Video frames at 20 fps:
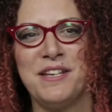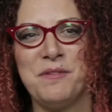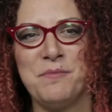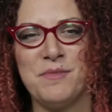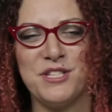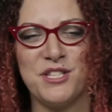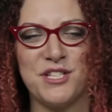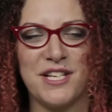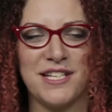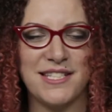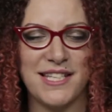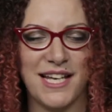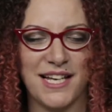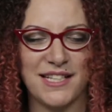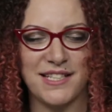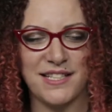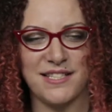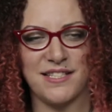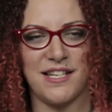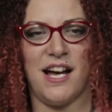name is
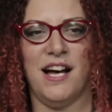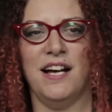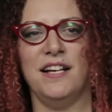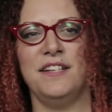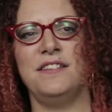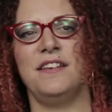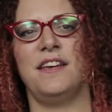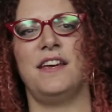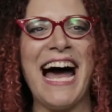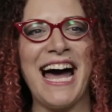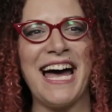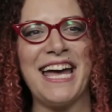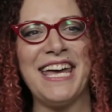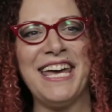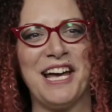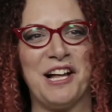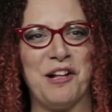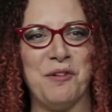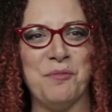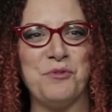Jassanta Saad.
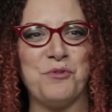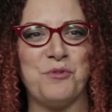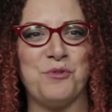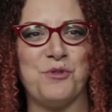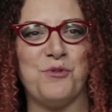I helped